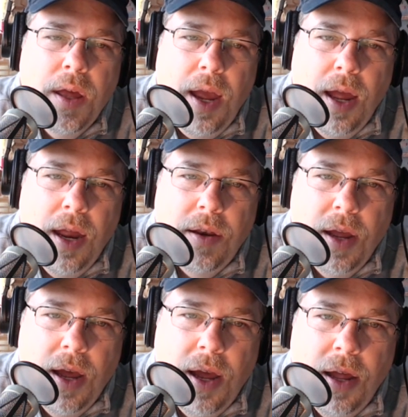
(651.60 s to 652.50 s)

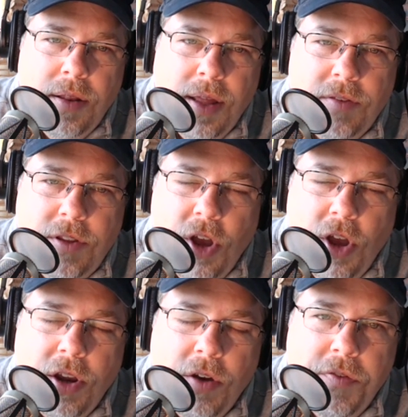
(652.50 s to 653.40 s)
that's the
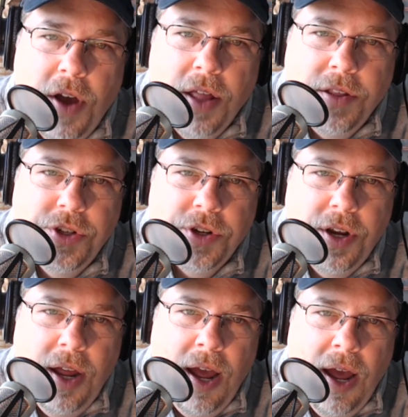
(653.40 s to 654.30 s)
audio file that you're going
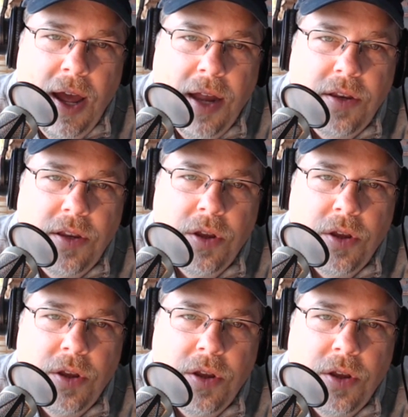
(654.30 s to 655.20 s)
to add. You go
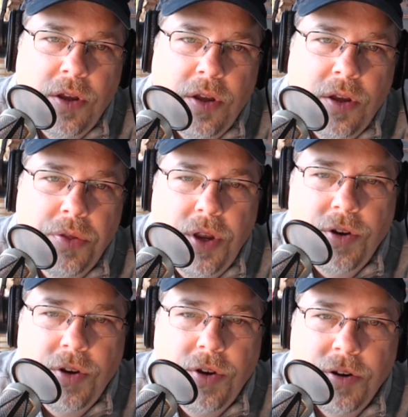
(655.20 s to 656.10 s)
through
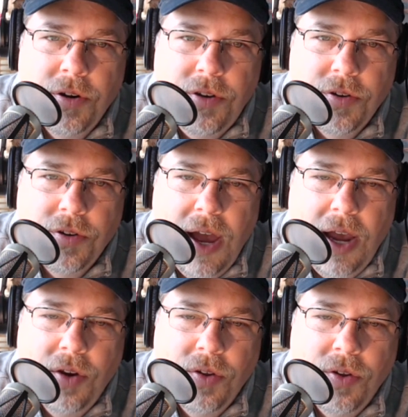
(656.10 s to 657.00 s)
here and you add
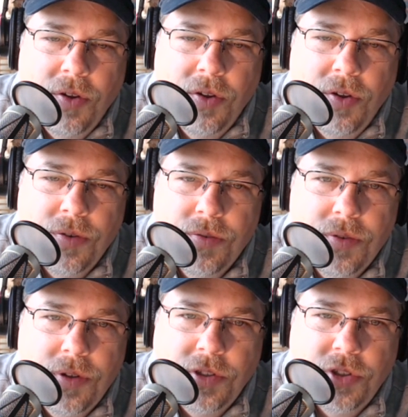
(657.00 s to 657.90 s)
your title,
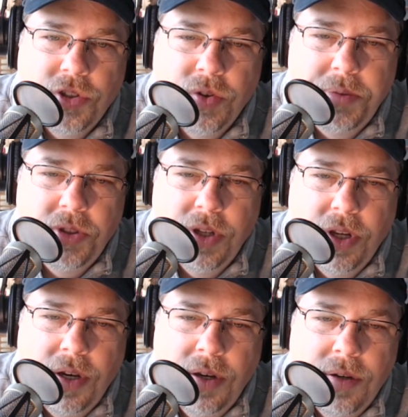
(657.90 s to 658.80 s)
your
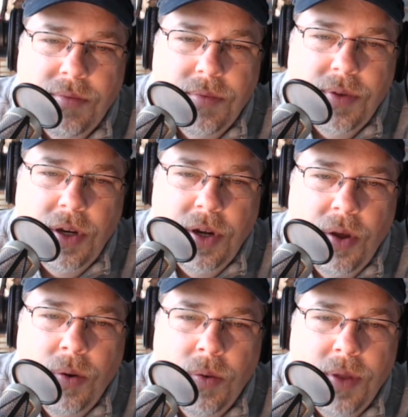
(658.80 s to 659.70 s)
description,
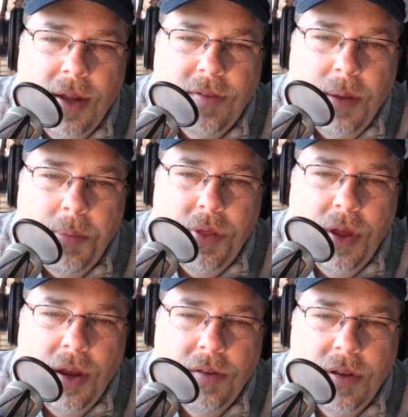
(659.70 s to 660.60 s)
that type of
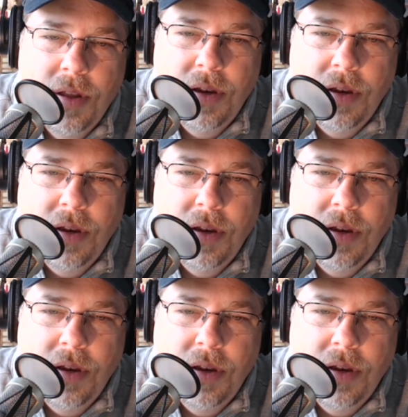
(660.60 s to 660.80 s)
thing. Is it